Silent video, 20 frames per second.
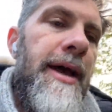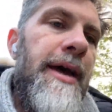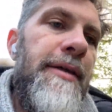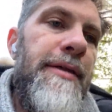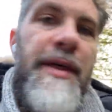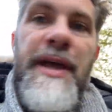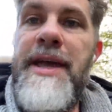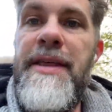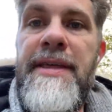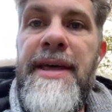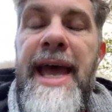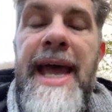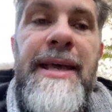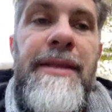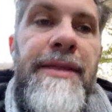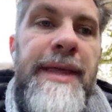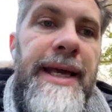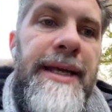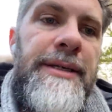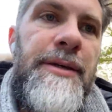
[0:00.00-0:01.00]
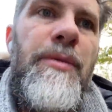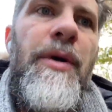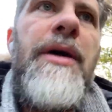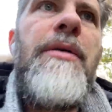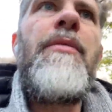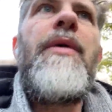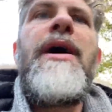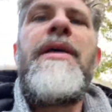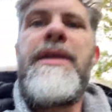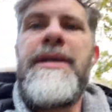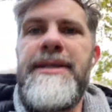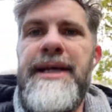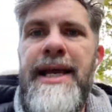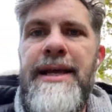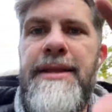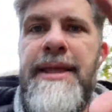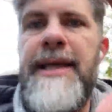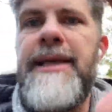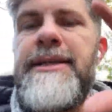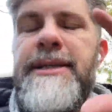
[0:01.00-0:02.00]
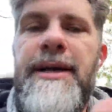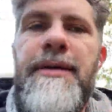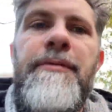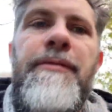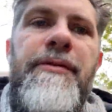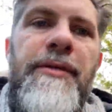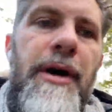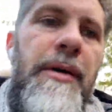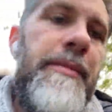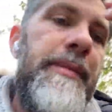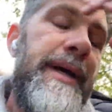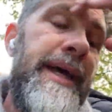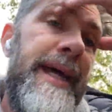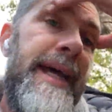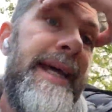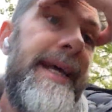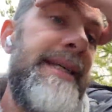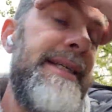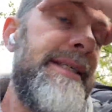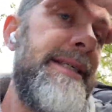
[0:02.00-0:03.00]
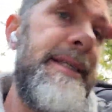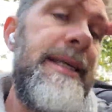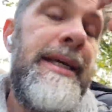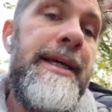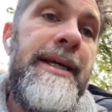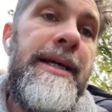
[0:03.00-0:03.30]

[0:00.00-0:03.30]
the eight things, where these eight things come from is